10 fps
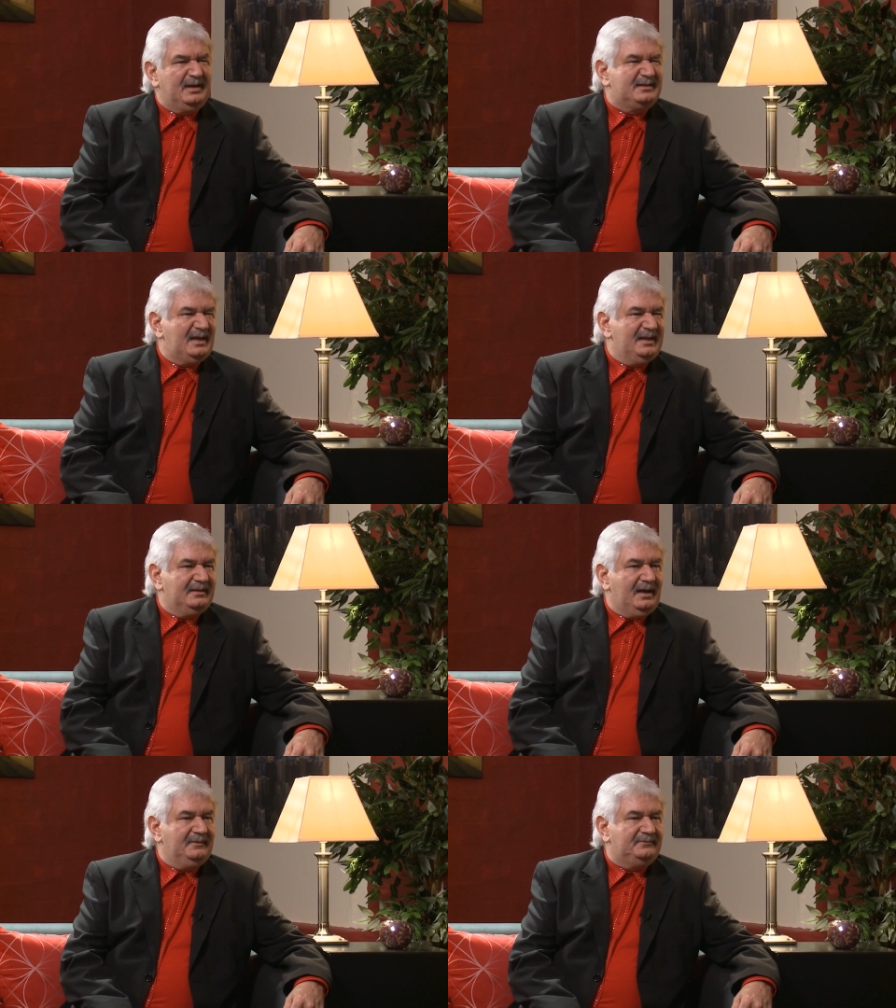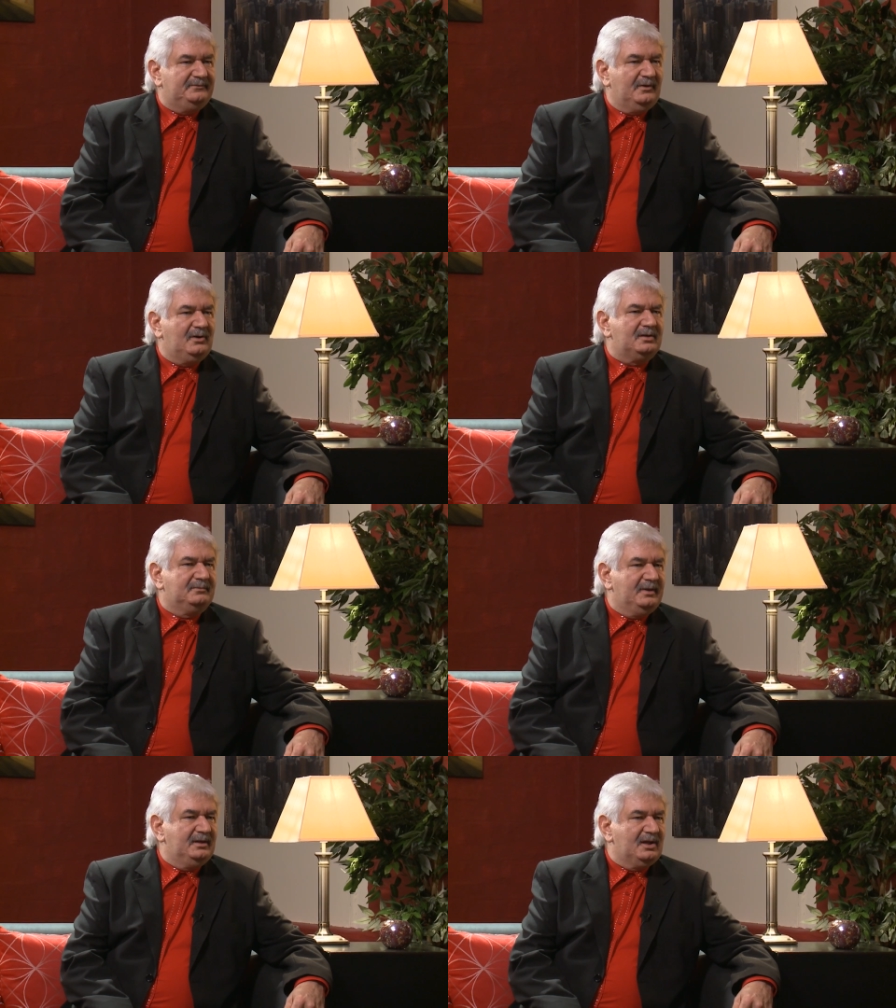like, and I've
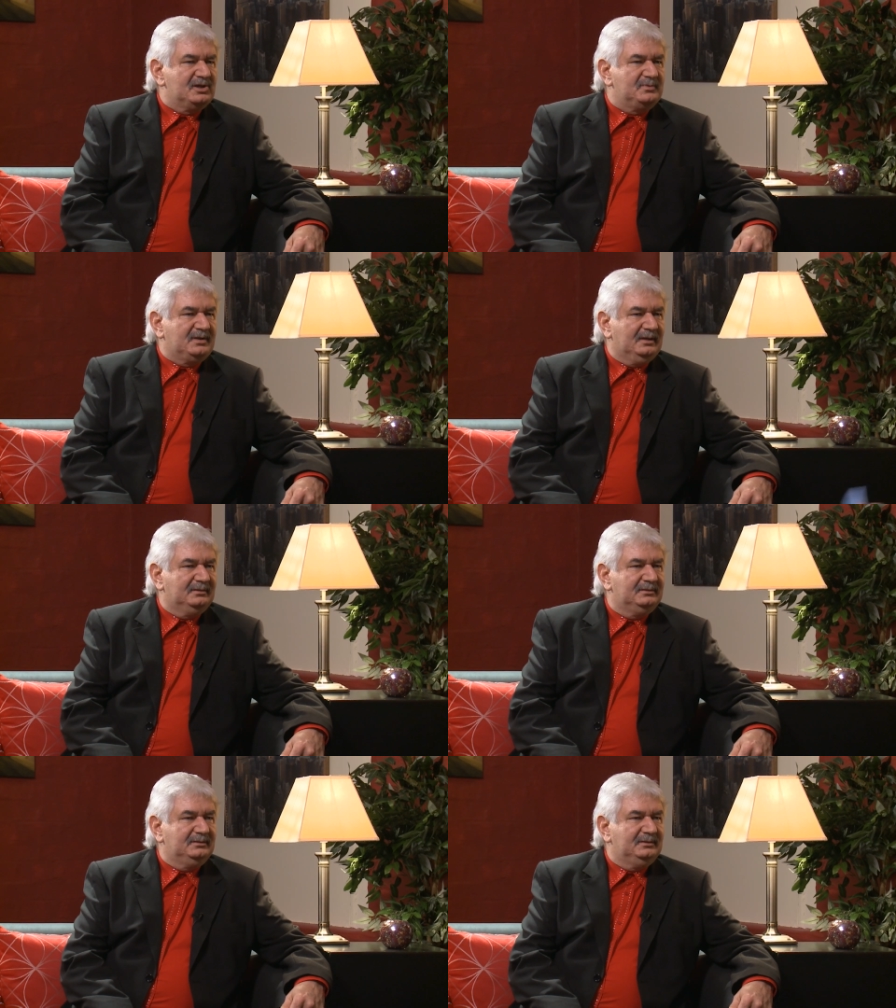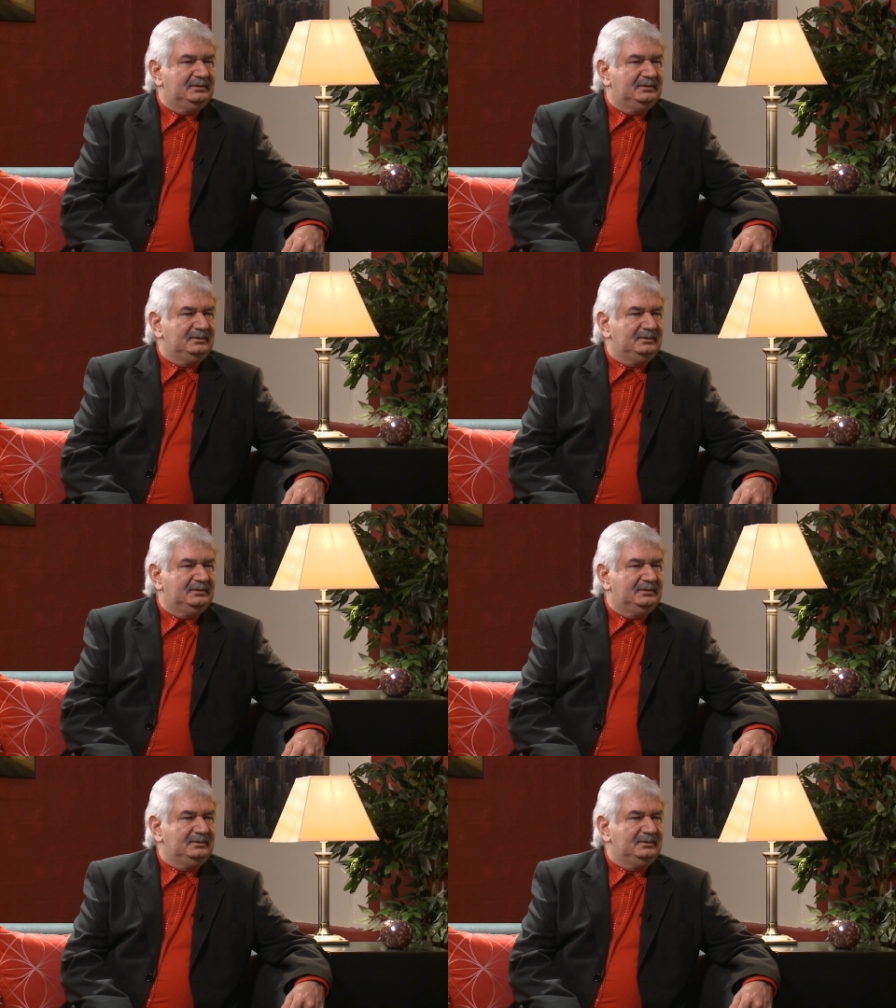forgotten, being honest with you. Yeah.